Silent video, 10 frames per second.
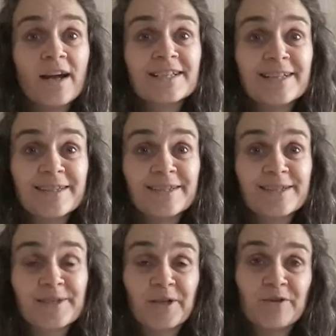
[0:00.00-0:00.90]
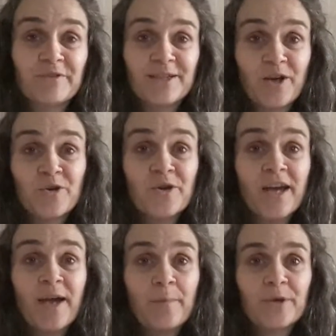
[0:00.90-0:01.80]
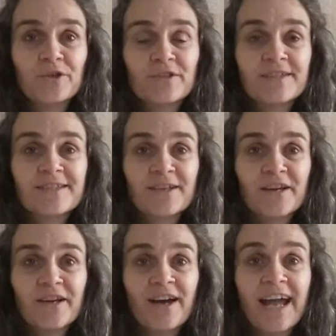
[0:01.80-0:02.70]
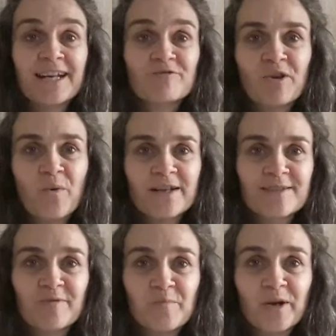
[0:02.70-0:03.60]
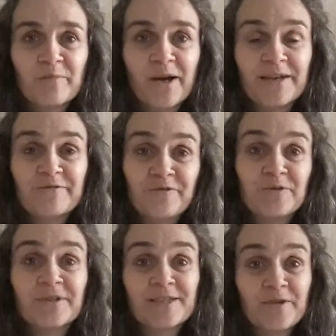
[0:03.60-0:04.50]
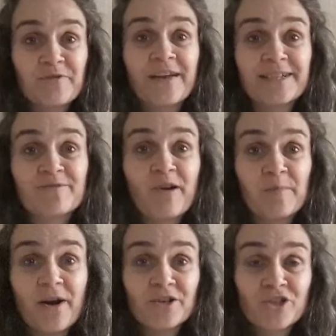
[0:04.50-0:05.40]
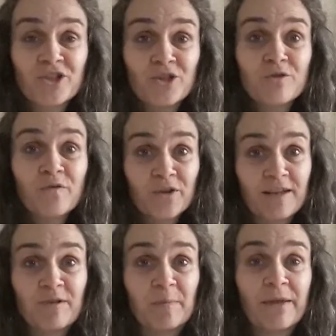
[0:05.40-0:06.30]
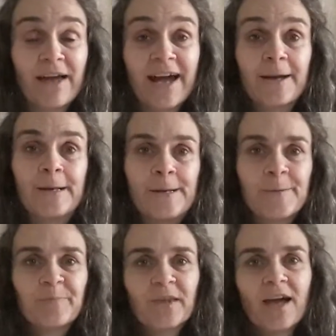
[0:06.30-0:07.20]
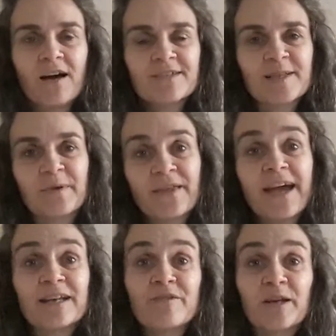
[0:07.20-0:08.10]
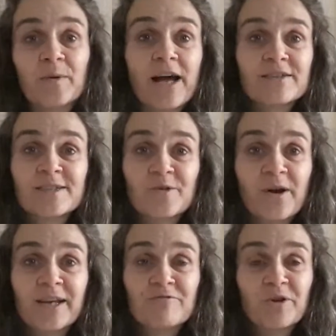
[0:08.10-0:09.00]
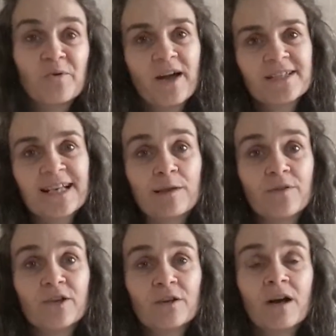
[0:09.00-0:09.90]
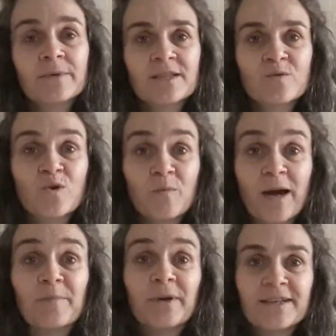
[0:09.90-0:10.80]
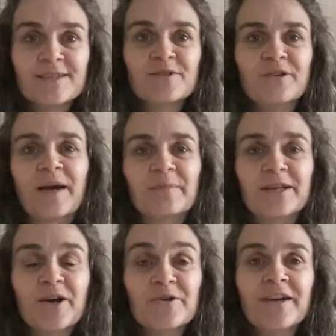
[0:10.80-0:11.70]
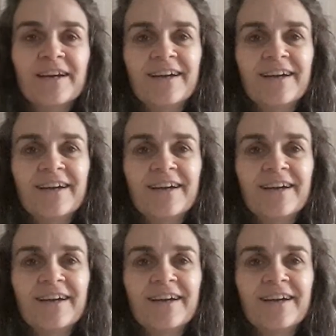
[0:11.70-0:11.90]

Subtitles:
I did this video because I had a request from one of my viewers. So thanks very much to you for giving me that, asking me that. And if anyone else has got any requests, anything you'd like me to talk about, please do let me know.